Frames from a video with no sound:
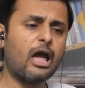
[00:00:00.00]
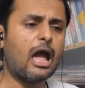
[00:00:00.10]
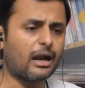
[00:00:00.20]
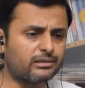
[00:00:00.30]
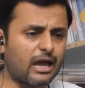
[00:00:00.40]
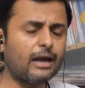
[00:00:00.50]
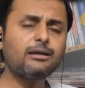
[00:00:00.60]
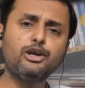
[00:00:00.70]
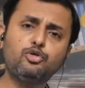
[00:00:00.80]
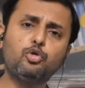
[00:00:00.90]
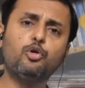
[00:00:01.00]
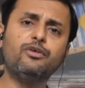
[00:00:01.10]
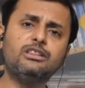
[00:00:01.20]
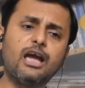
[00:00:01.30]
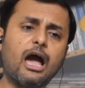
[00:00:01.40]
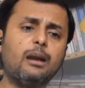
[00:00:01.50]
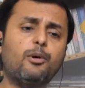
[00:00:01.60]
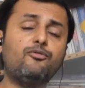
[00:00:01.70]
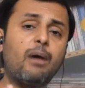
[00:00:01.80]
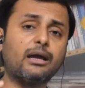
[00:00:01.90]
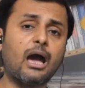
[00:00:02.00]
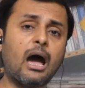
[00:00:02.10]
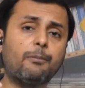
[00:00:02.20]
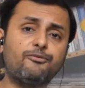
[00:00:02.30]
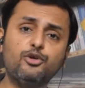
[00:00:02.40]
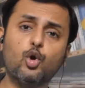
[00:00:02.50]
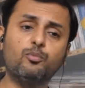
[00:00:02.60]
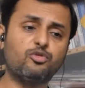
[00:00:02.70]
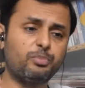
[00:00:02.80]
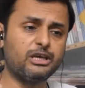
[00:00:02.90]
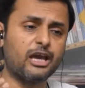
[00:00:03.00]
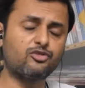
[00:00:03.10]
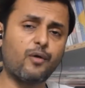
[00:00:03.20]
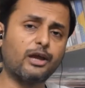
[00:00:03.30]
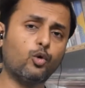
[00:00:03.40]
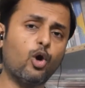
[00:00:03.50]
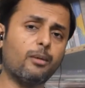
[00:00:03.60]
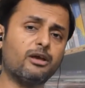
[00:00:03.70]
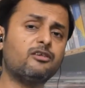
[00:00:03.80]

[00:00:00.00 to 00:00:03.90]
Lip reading: And that I do with the help of my app PHYOMS, PHYOMS.